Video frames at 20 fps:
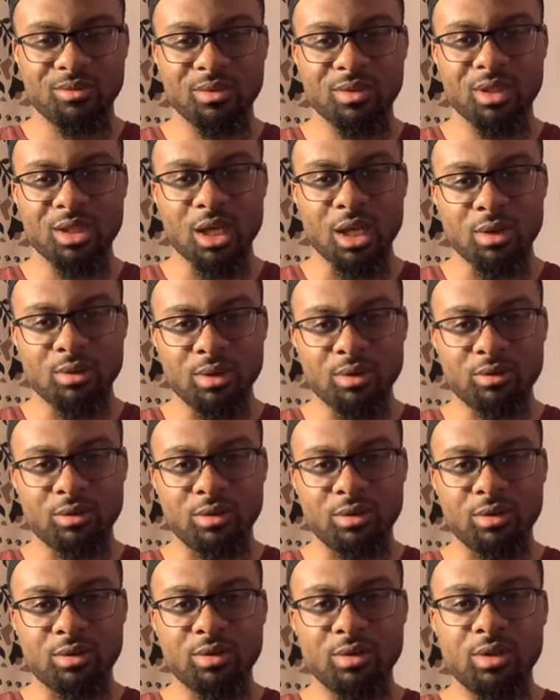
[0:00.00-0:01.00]
However,
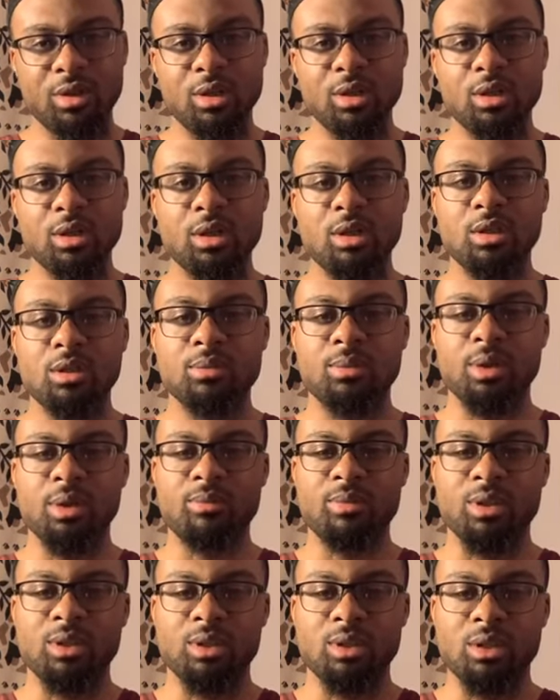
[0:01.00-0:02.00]
somebody
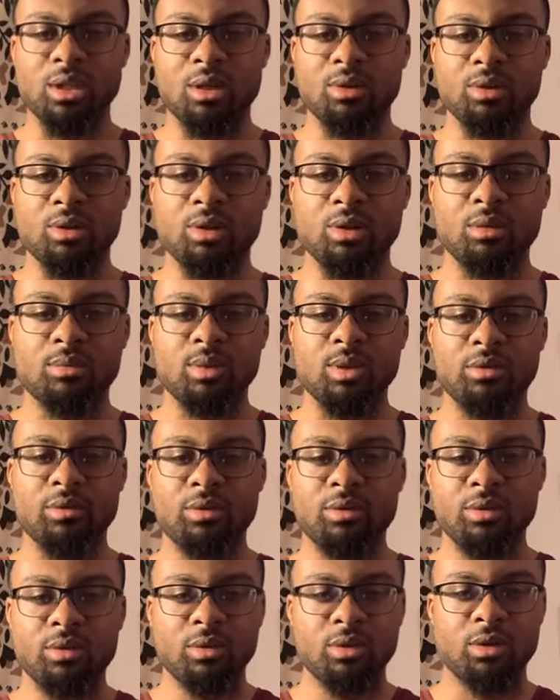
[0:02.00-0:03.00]
misses out in terms of
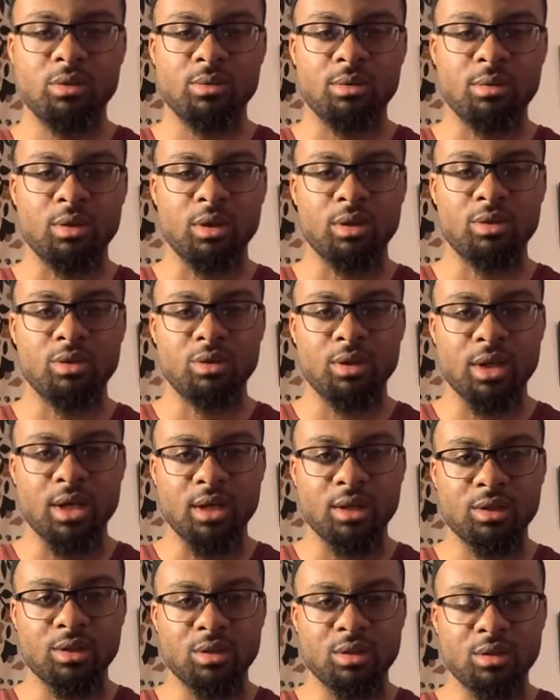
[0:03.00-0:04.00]
supererogatory
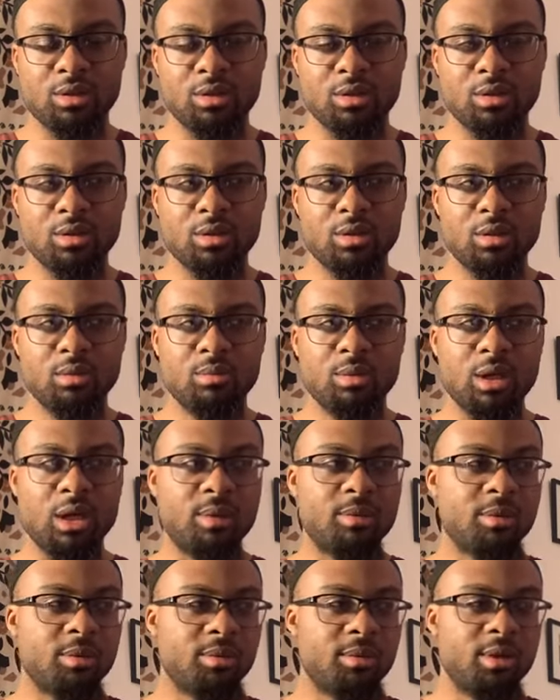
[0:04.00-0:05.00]
actions.
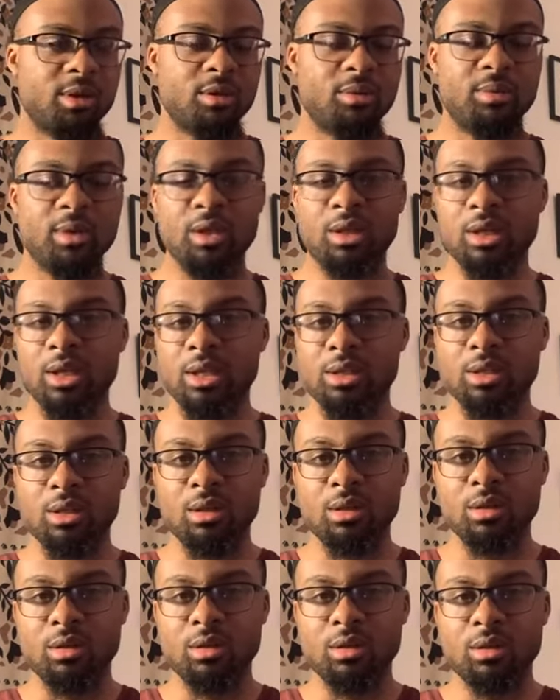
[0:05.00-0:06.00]
Perhaps maybe they're a bit lazy,
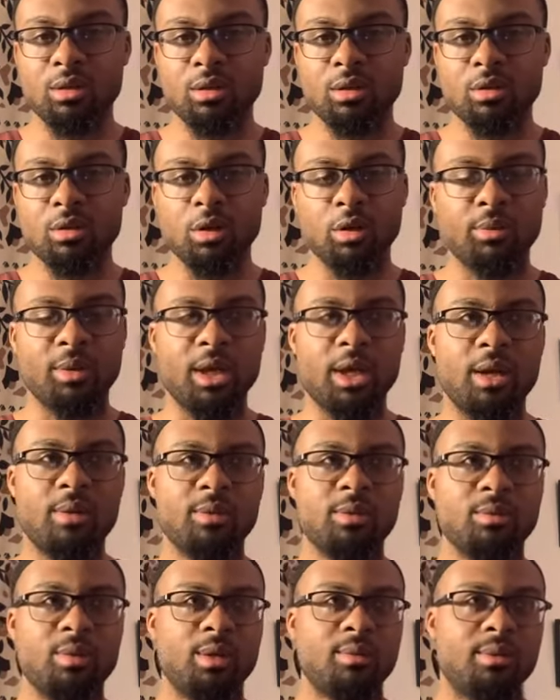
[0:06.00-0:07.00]
or perhaps
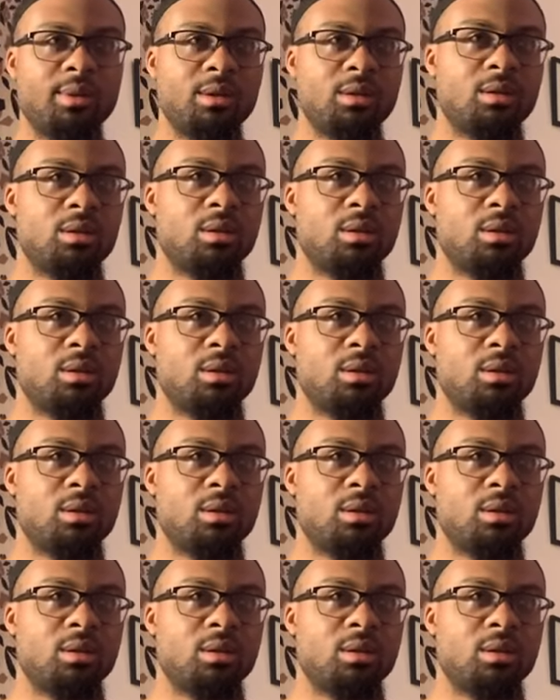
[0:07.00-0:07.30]
maybe they